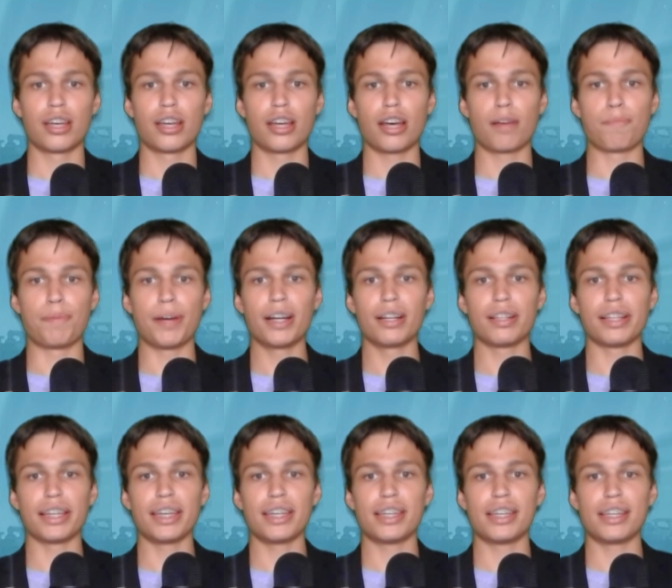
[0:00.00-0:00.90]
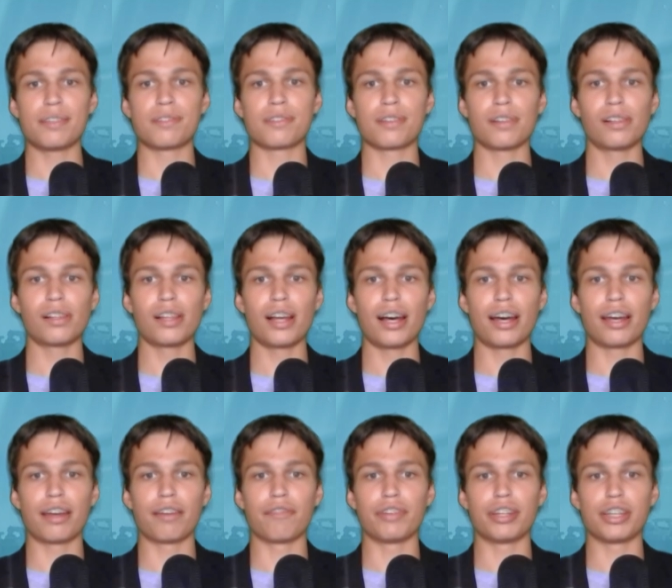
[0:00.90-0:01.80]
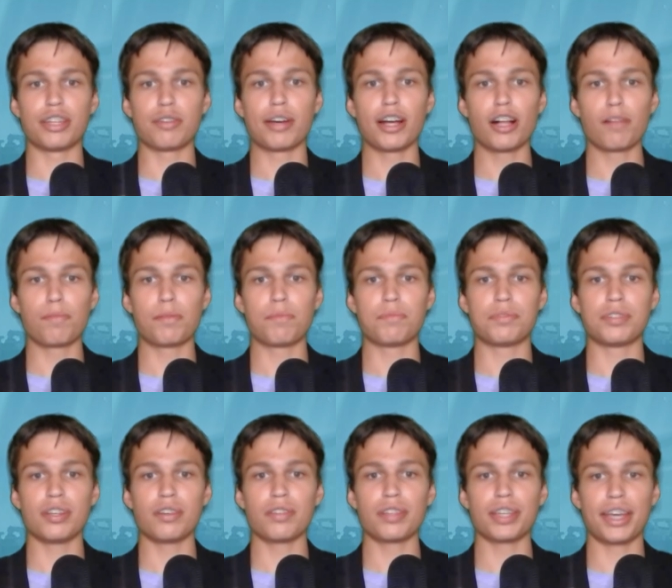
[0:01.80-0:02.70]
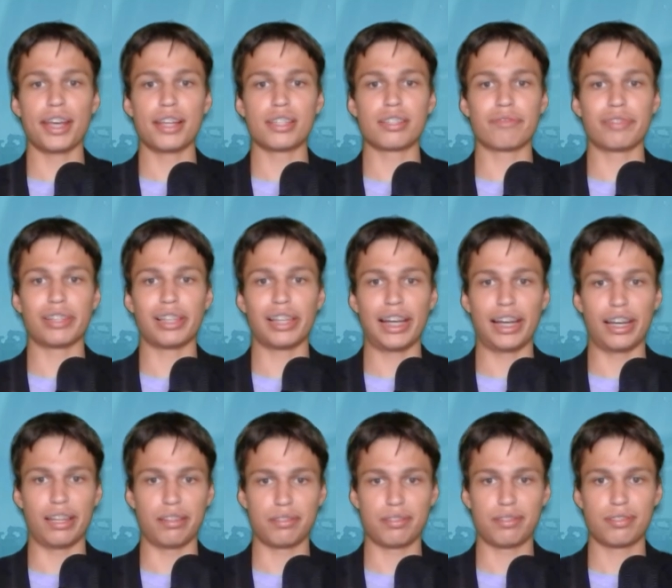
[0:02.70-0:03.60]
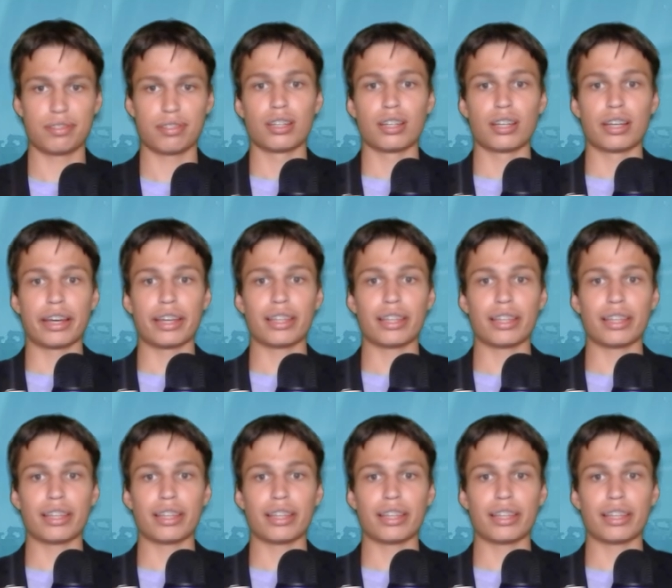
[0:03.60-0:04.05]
Apparently, he is still alive, and you help him seal the gates of Atlantis.